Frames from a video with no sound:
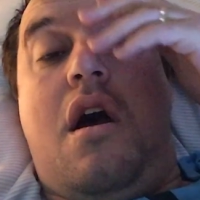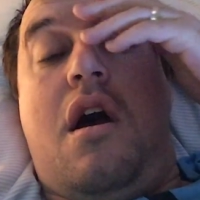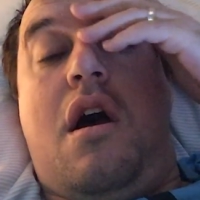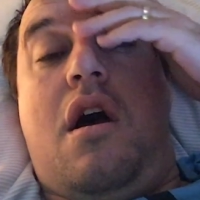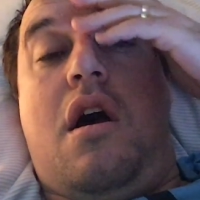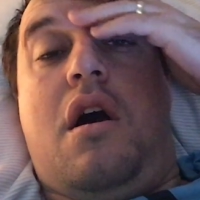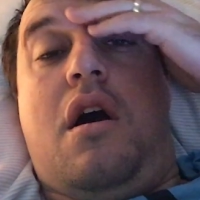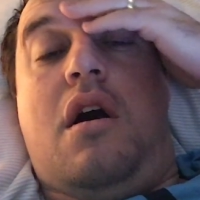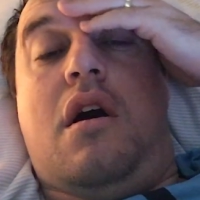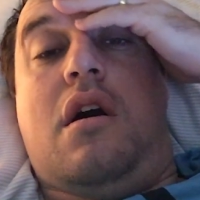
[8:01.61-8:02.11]

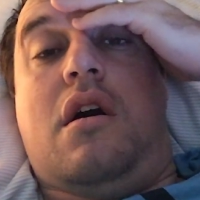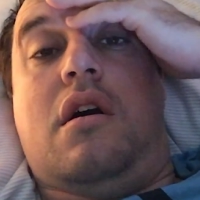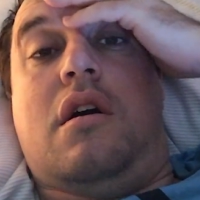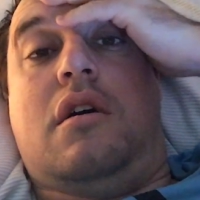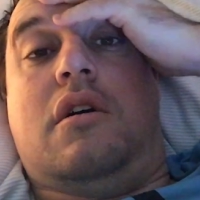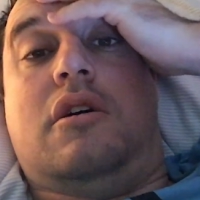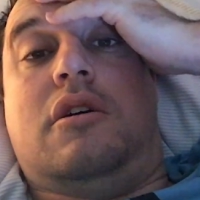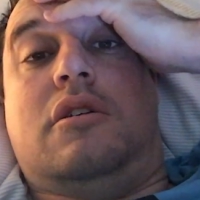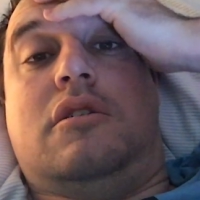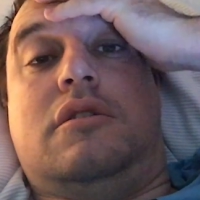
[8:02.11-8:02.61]

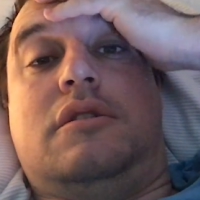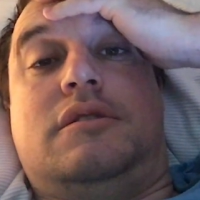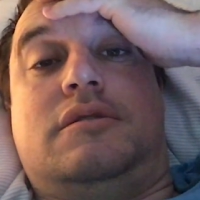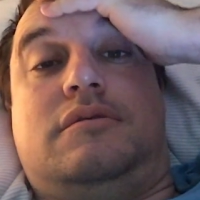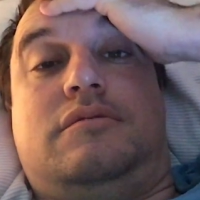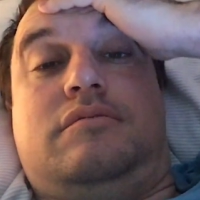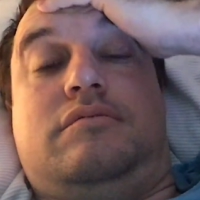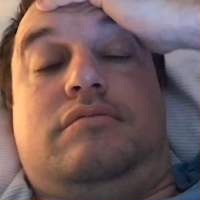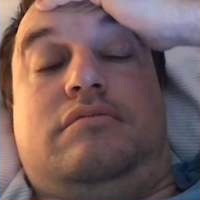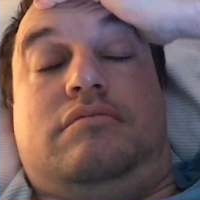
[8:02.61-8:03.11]
Oh,
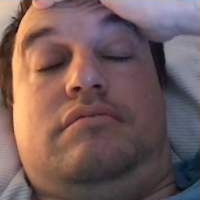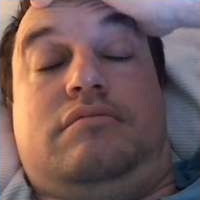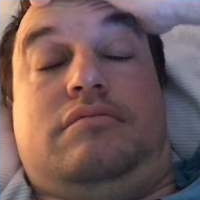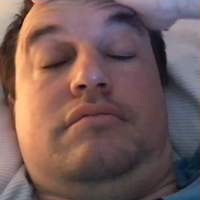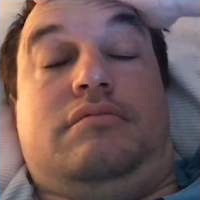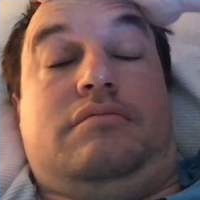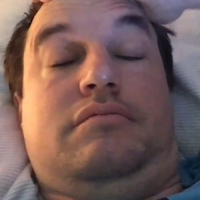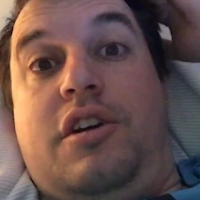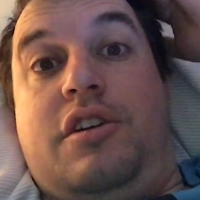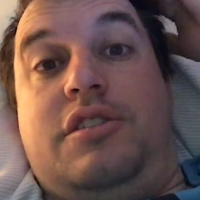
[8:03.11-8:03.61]

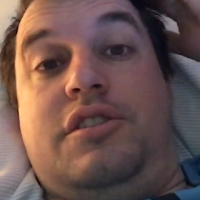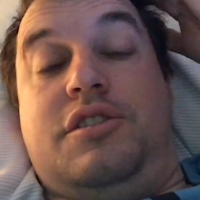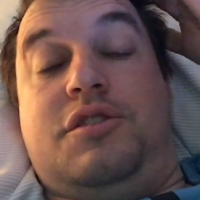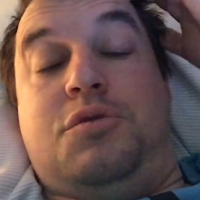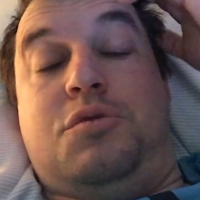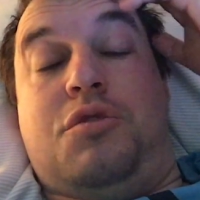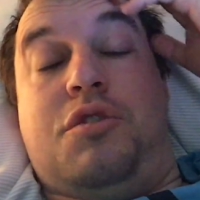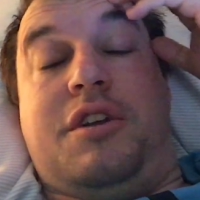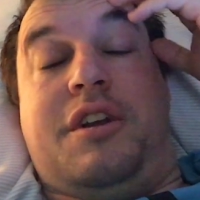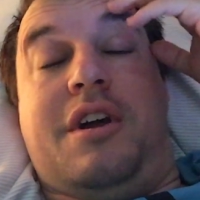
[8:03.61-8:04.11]
I
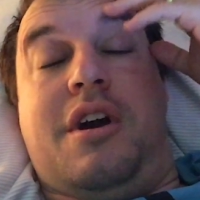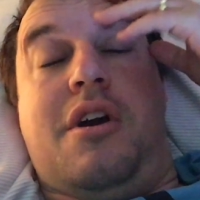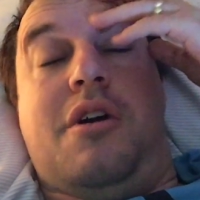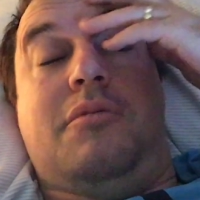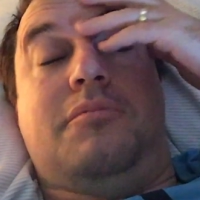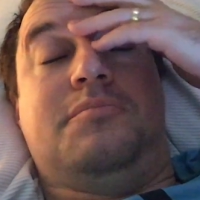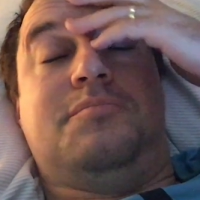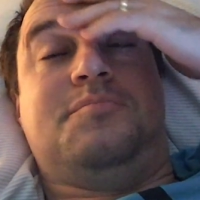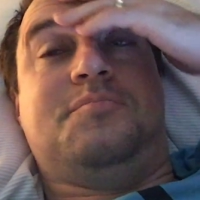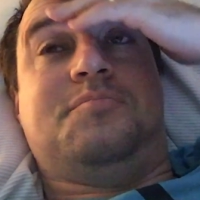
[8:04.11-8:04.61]
just woke
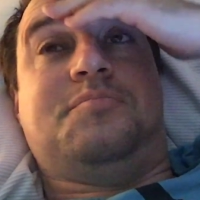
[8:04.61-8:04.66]
up.